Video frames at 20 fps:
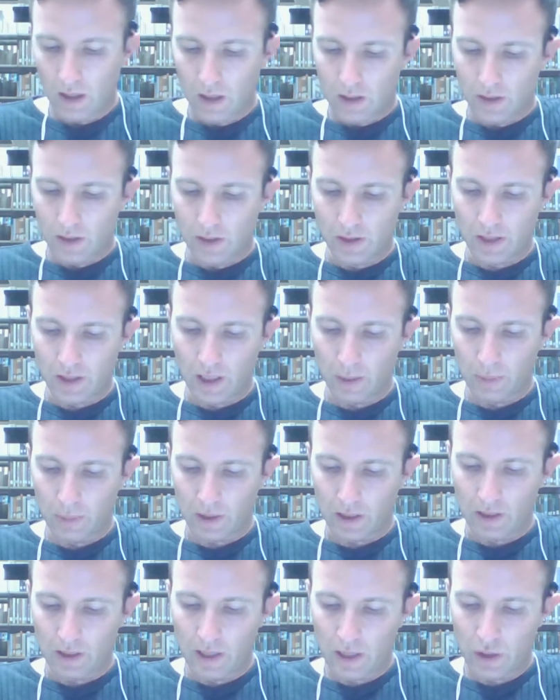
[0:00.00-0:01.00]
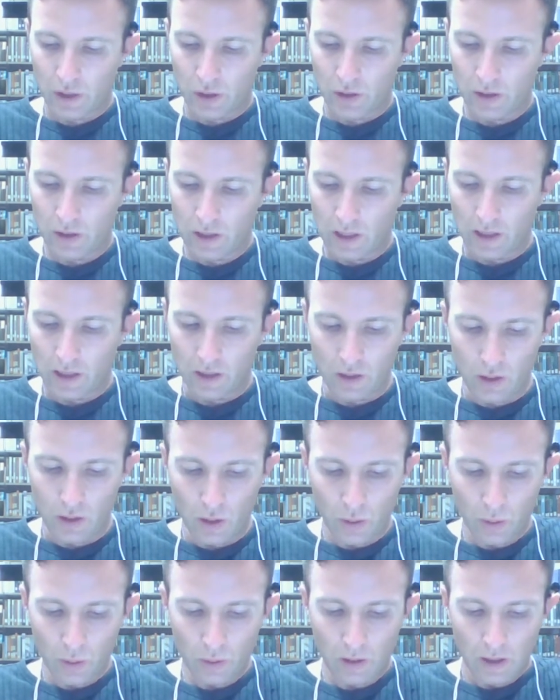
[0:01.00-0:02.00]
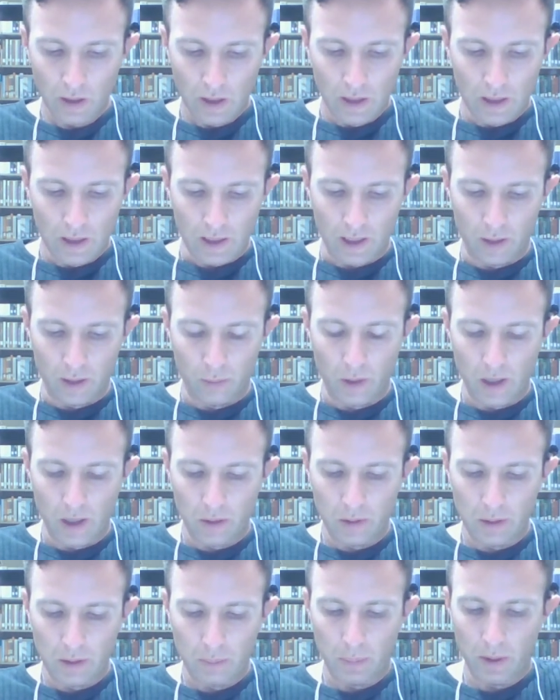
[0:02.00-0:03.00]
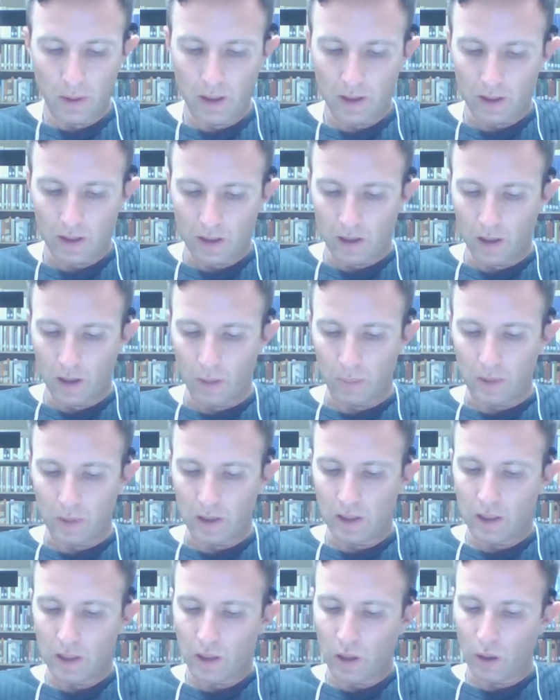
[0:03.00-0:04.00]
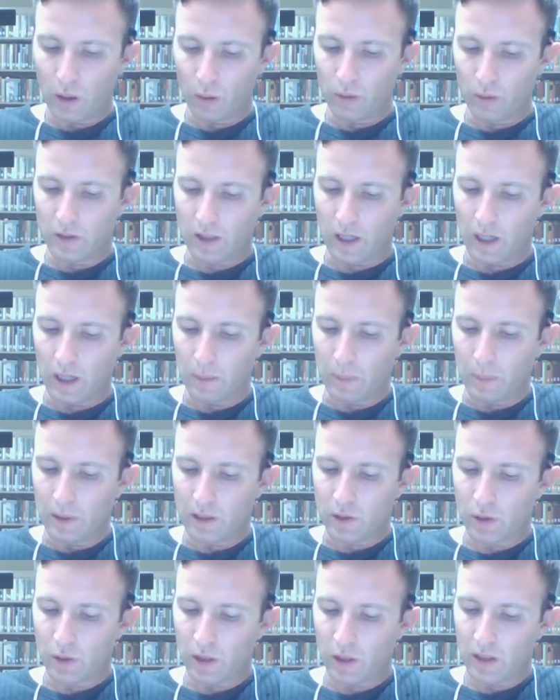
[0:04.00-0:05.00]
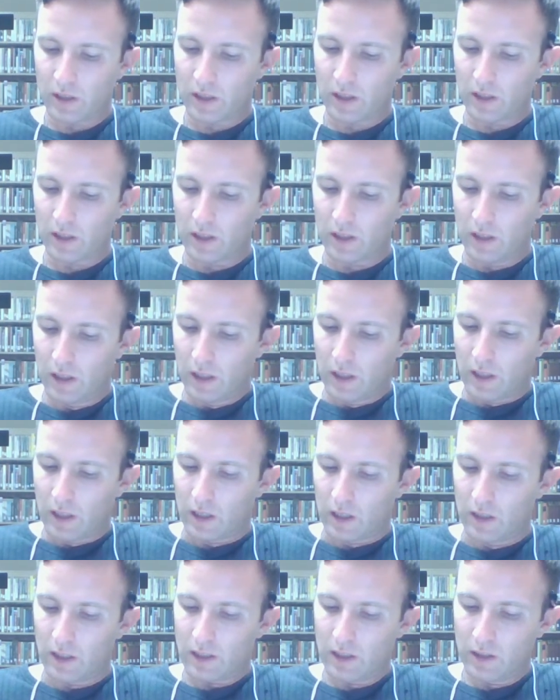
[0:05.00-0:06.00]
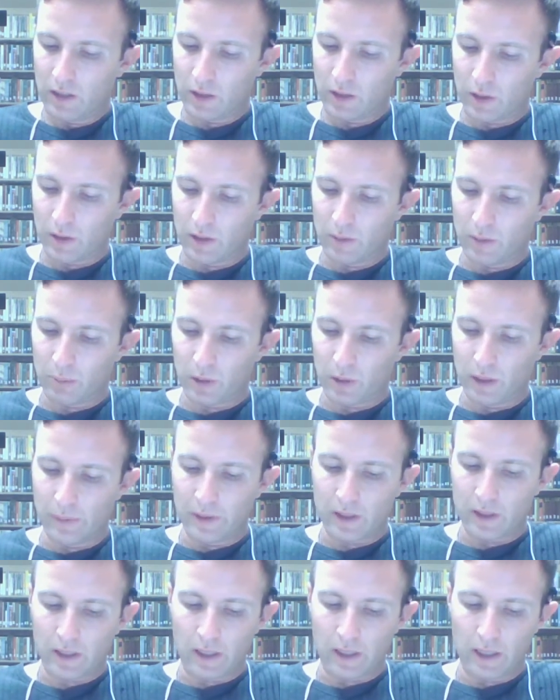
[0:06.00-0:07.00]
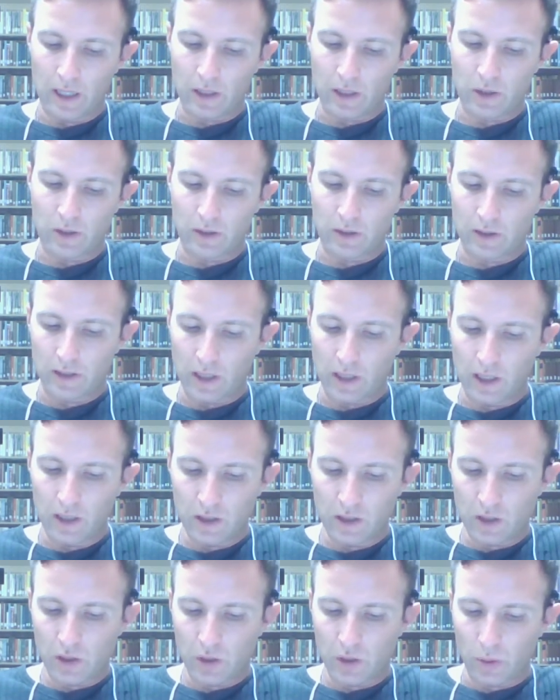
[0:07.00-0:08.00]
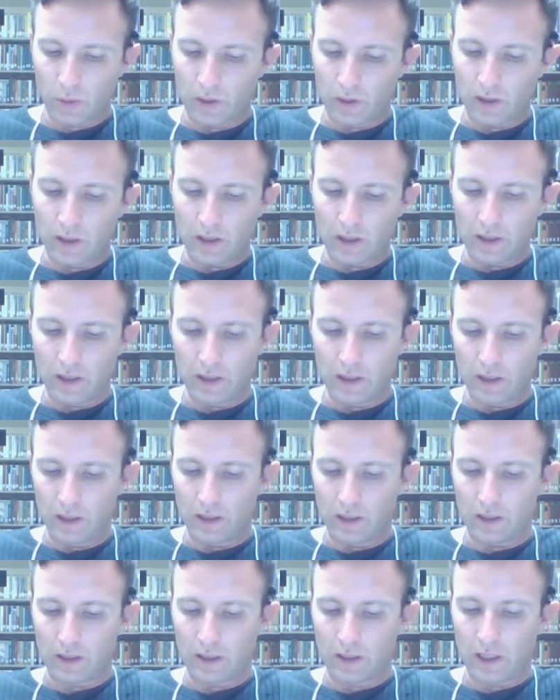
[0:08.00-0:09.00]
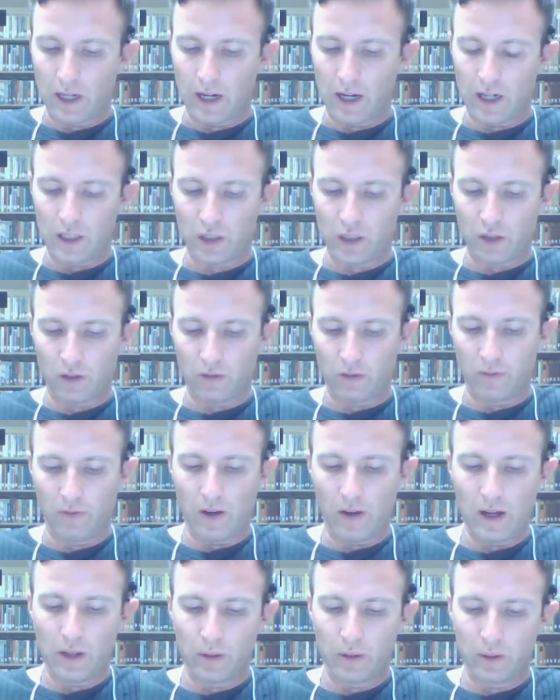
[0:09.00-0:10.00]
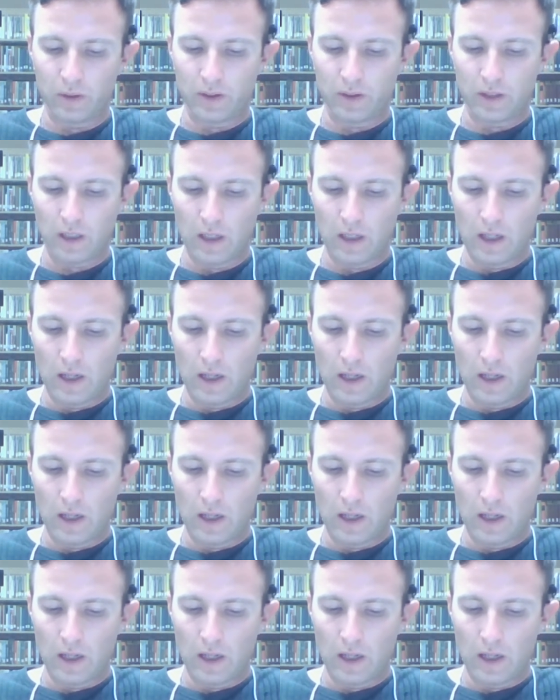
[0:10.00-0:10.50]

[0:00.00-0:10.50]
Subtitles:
To set up a connection, a node can randomly pick up any host IP address collecting during previous connections and store it in a cached file.